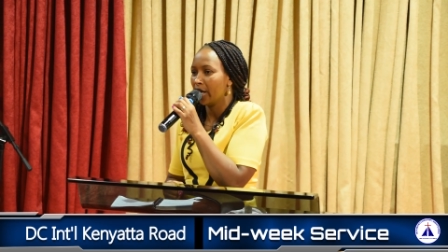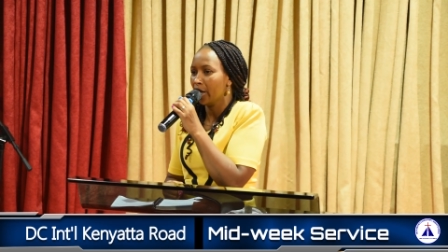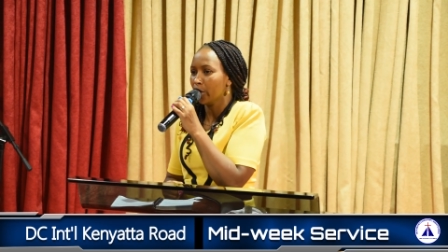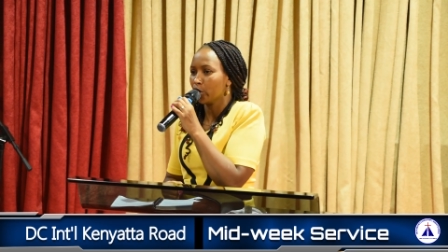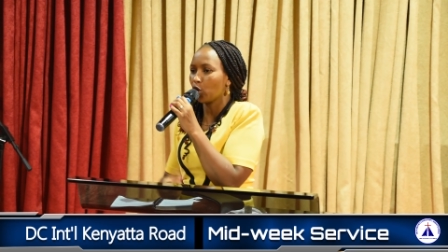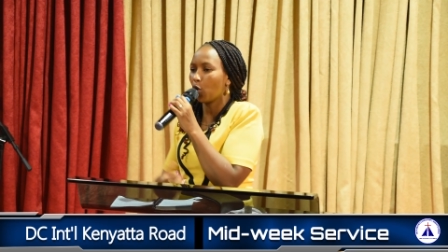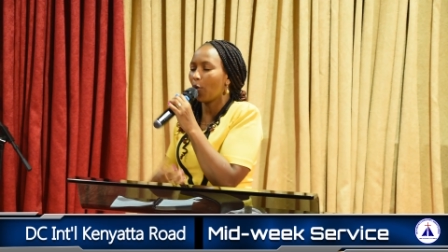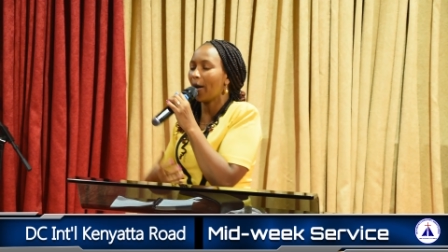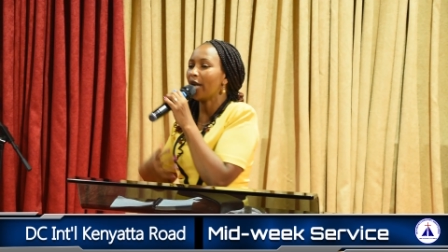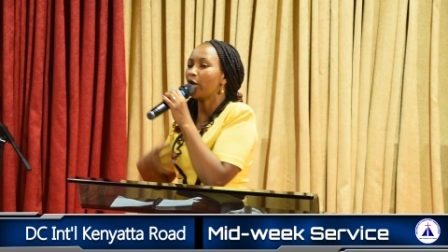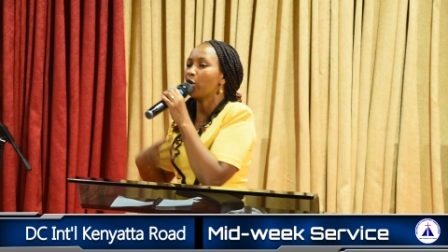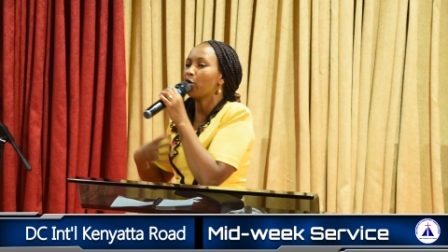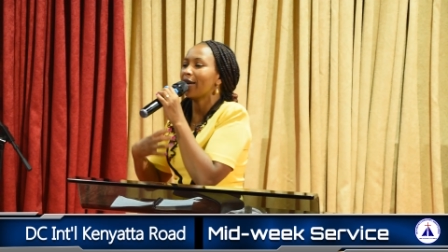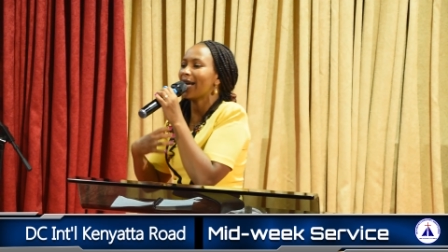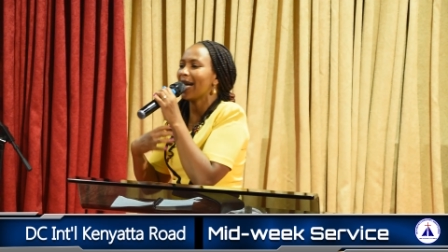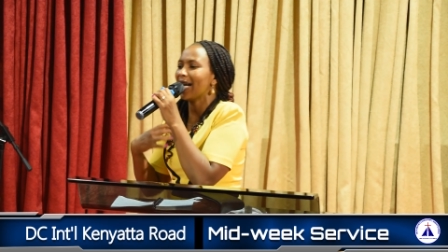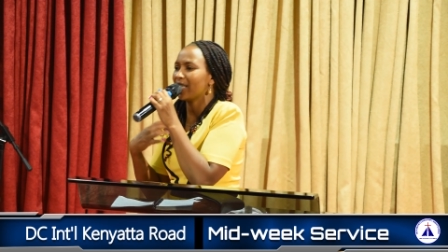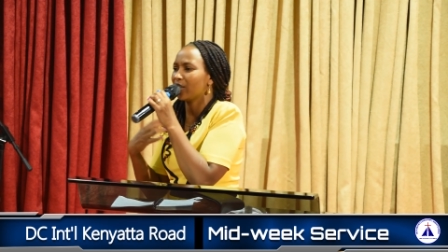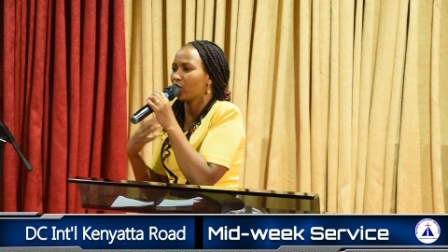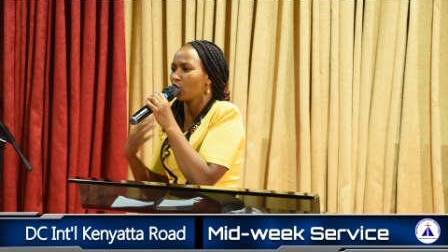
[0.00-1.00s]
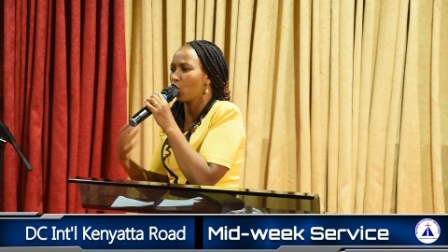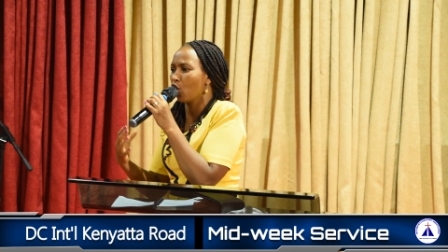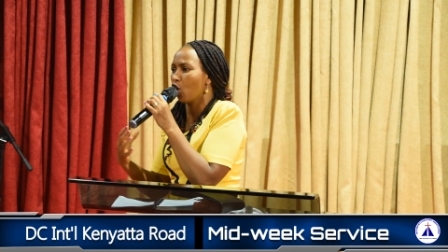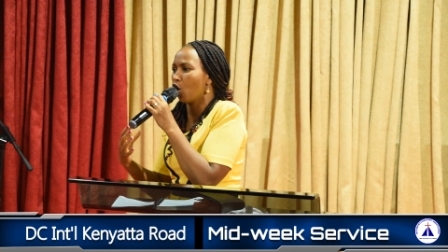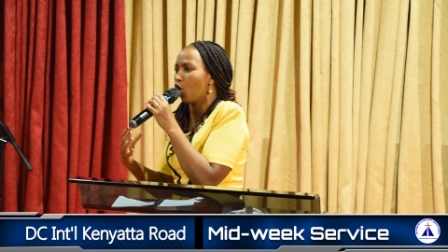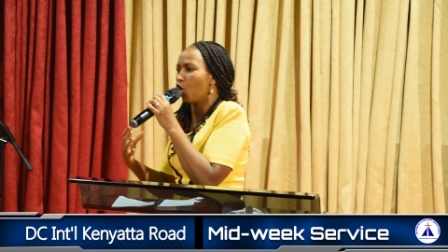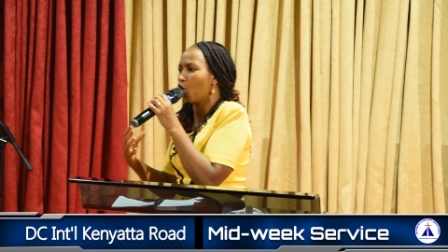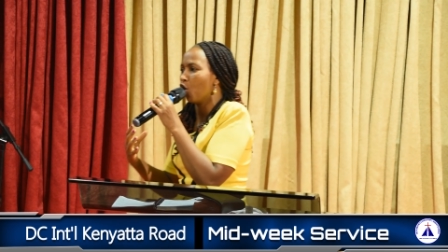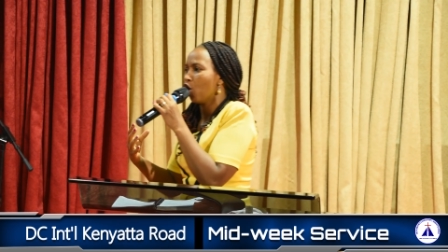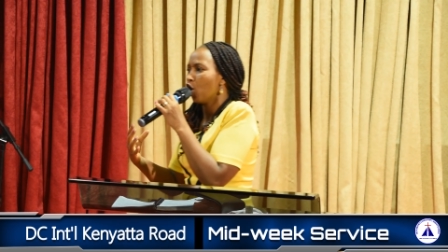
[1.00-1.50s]
So when you let
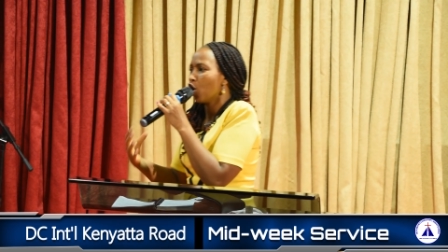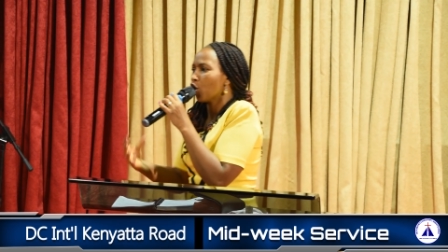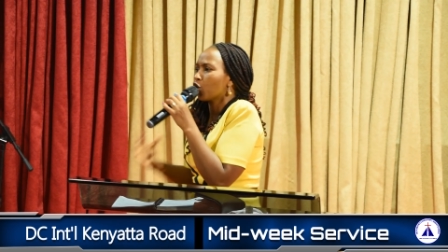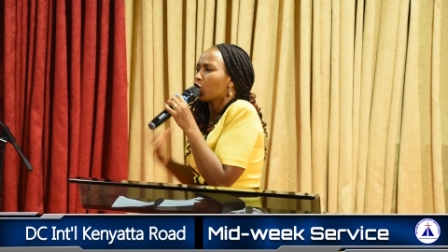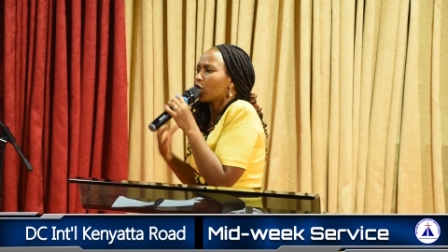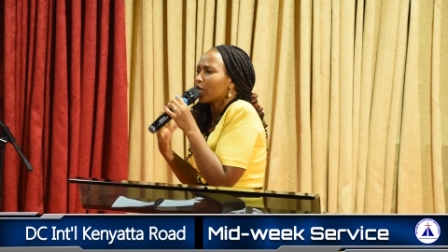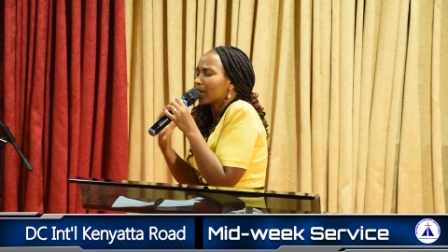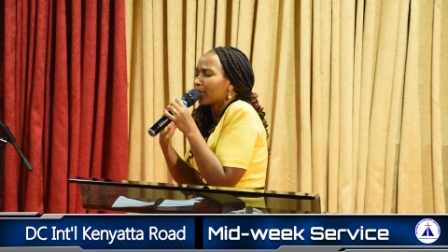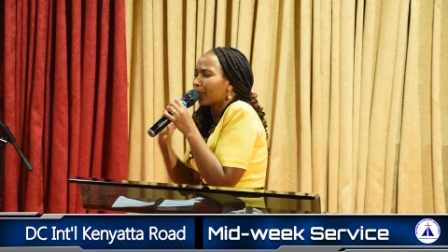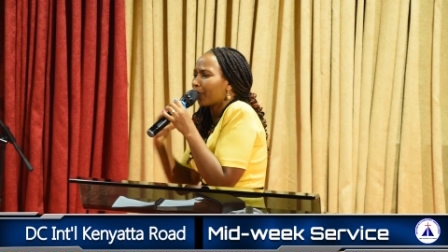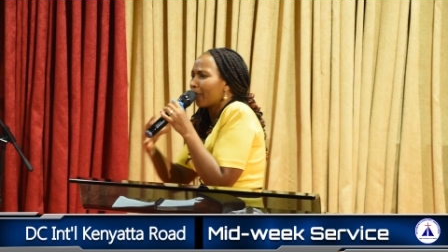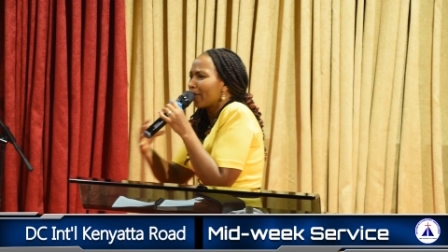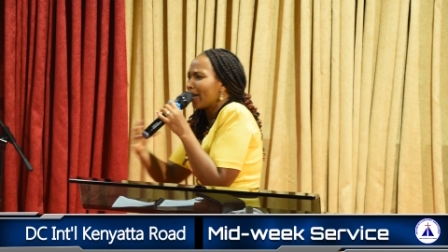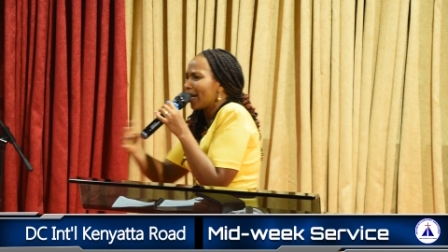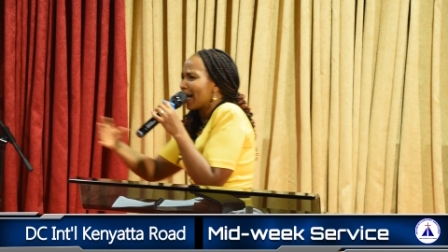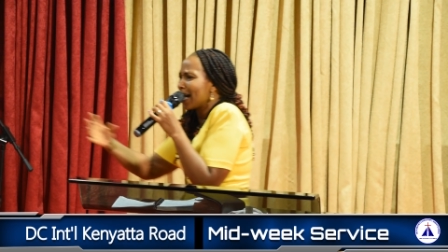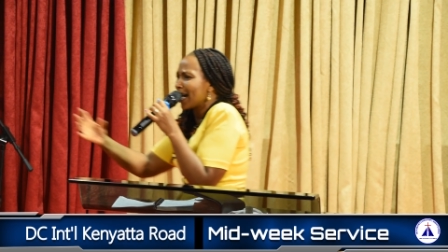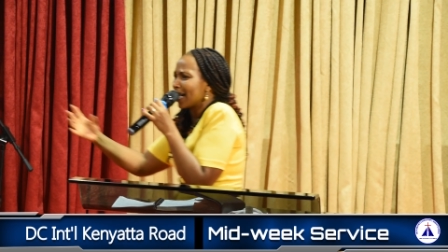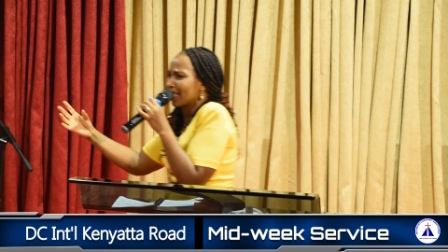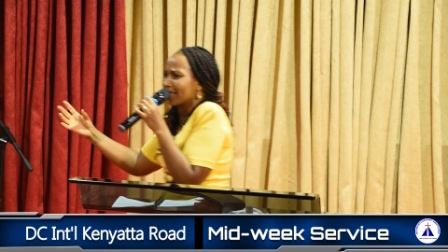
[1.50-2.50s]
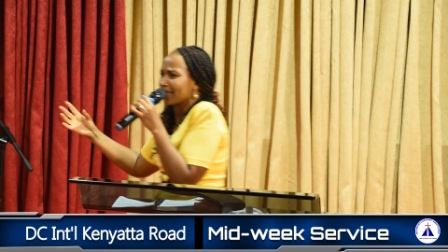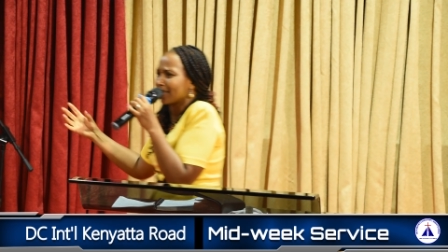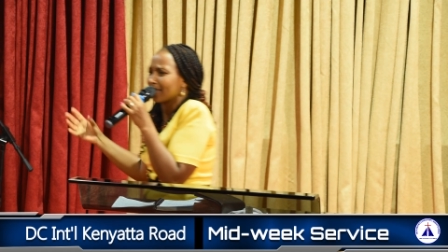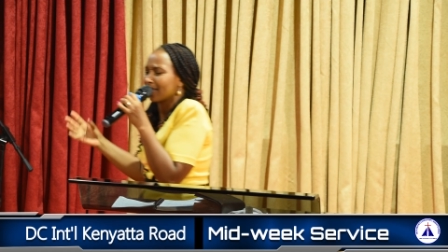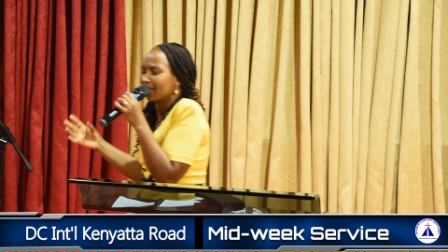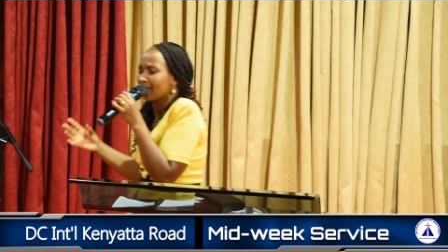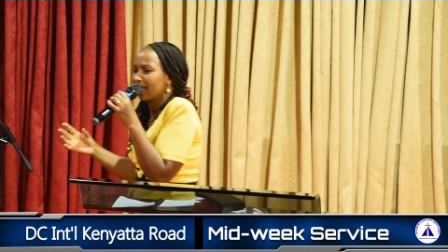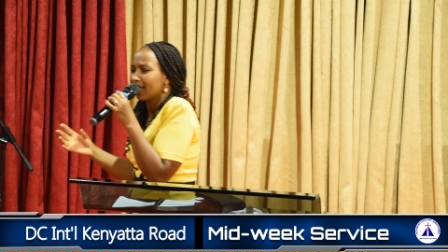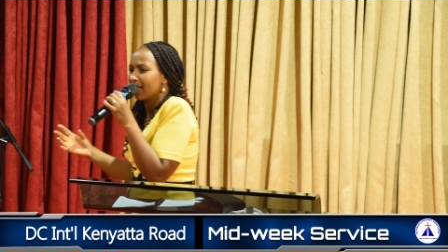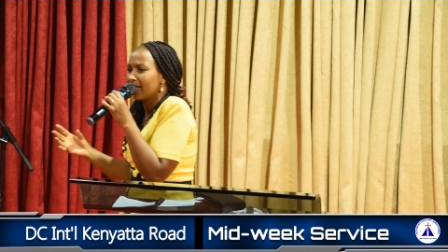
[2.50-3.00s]
go, those fears,